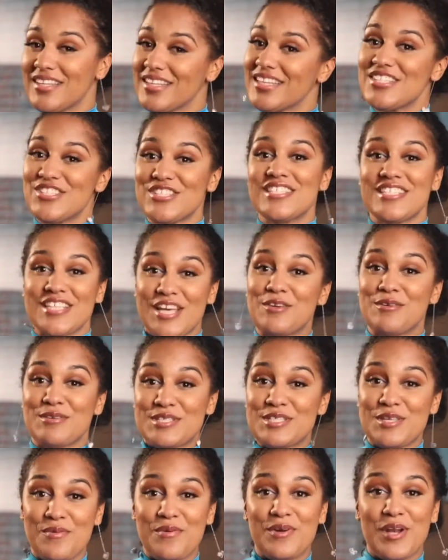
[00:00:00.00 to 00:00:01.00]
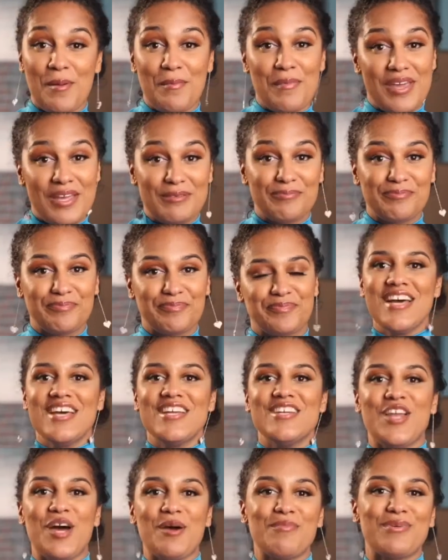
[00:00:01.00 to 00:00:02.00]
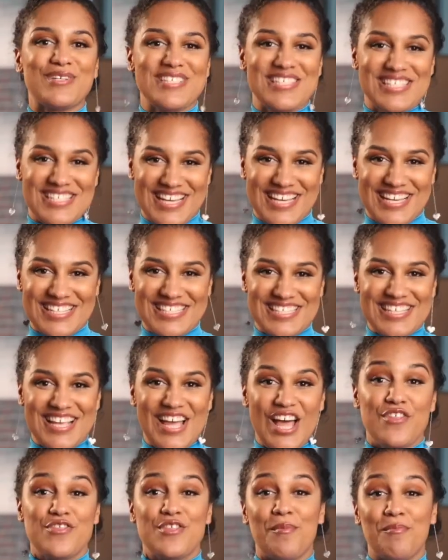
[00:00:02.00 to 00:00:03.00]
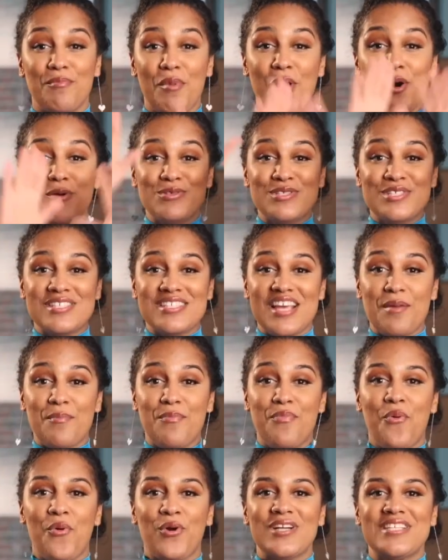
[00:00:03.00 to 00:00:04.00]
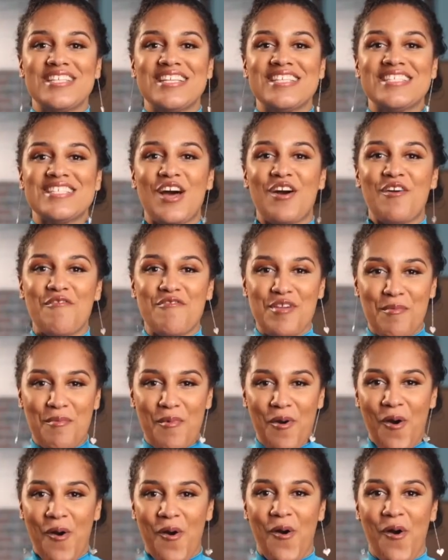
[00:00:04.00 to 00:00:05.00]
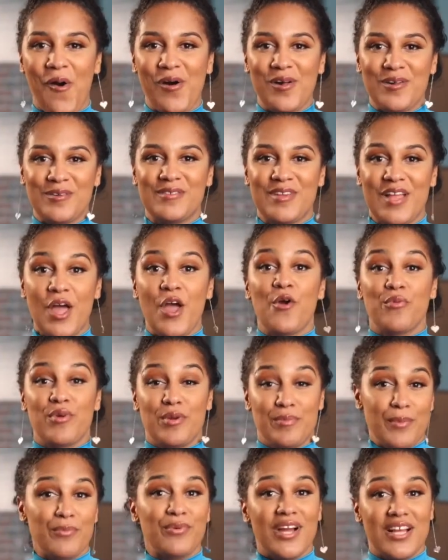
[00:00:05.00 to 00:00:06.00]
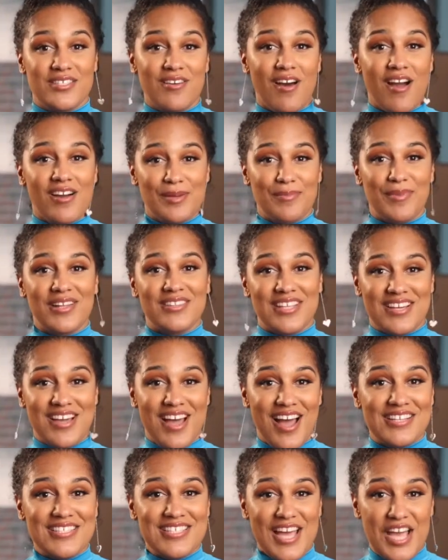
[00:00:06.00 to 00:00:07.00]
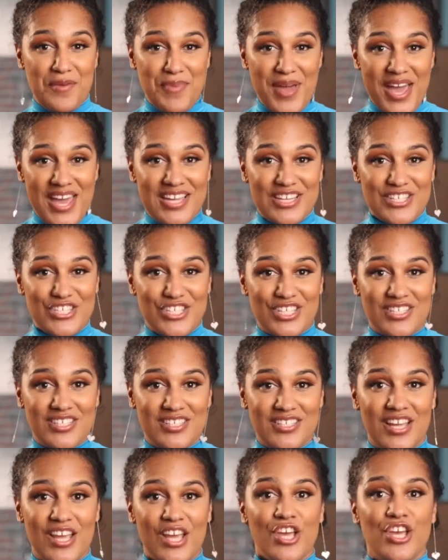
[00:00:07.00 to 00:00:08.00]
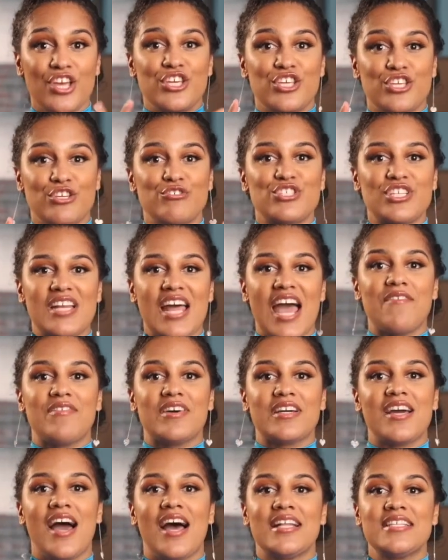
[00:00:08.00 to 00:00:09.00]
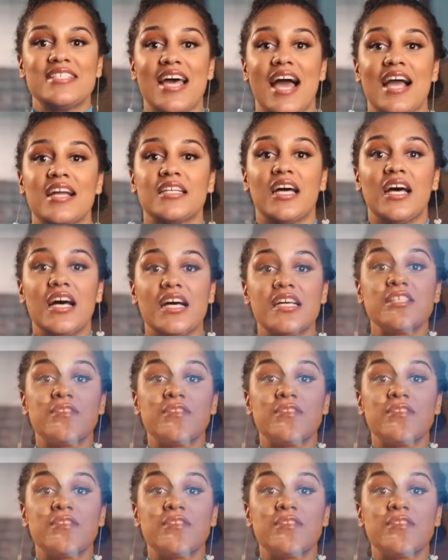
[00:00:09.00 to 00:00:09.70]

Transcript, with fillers: let's just say you'll see what I mean. Number six, the most important of them all. Remember, I talked about the contact page? You should have a Contact Us